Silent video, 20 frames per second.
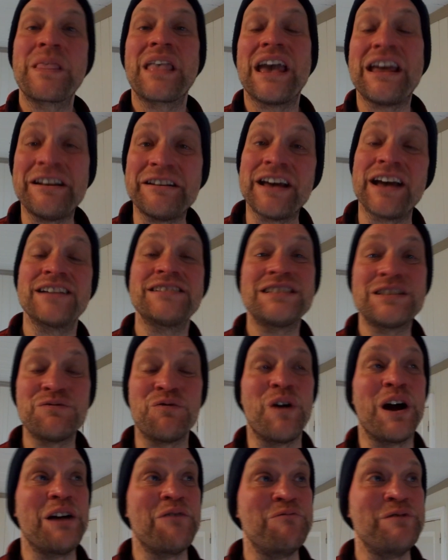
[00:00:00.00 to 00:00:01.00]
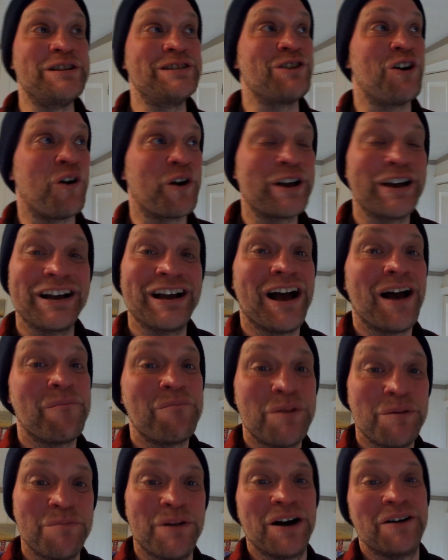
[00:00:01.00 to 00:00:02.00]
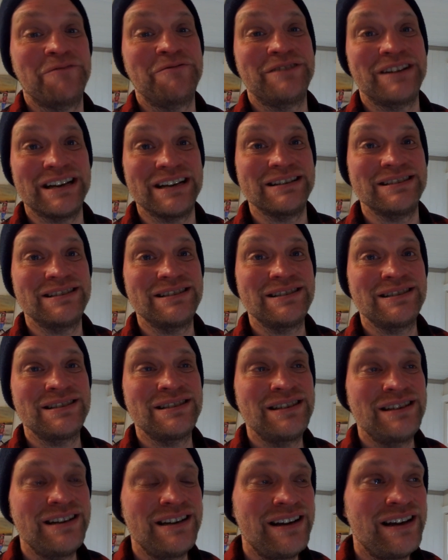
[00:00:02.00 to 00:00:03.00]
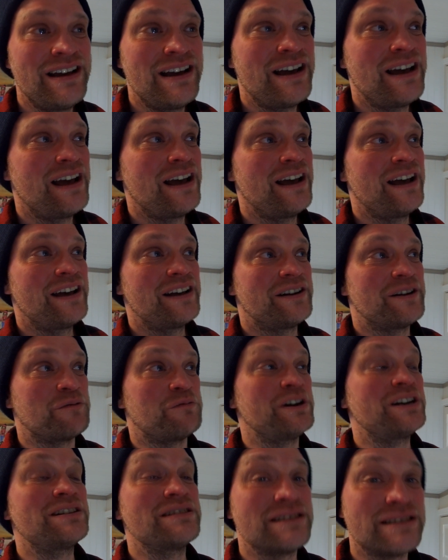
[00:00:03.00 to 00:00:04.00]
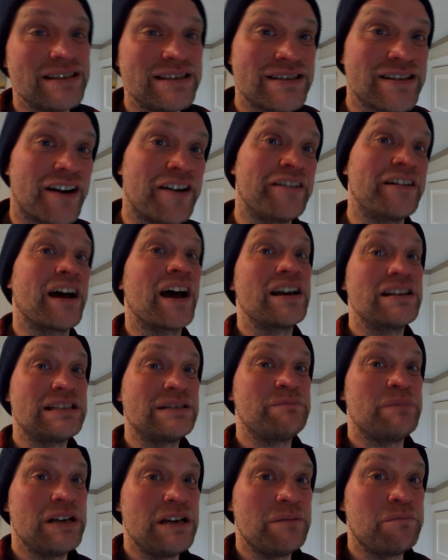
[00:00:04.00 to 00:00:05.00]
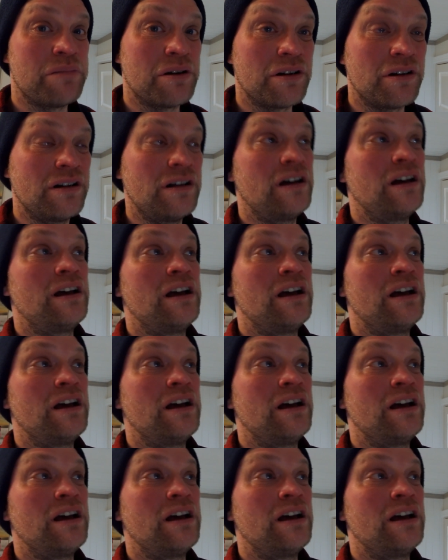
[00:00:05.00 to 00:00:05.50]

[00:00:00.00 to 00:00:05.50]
And that's why we're talking up about this. The witnesses are nice people.